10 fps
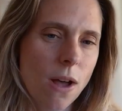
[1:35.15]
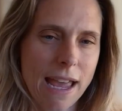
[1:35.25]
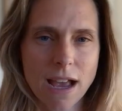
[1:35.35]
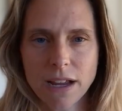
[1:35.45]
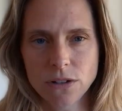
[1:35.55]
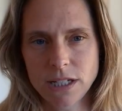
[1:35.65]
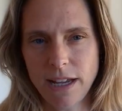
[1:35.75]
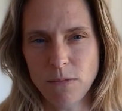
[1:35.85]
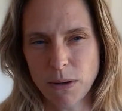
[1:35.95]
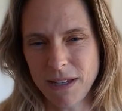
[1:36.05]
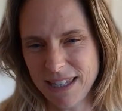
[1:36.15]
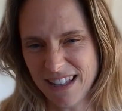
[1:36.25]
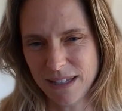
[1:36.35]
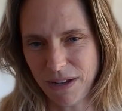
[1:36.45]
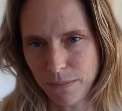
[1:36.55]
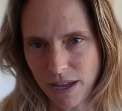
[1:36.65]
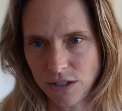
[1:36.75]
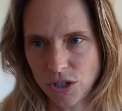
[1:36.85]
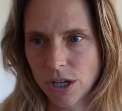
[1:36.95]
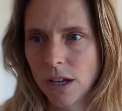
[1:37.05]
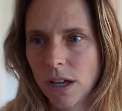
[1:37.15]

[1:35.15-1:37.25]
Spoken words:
AI content probably sounds a bit beige.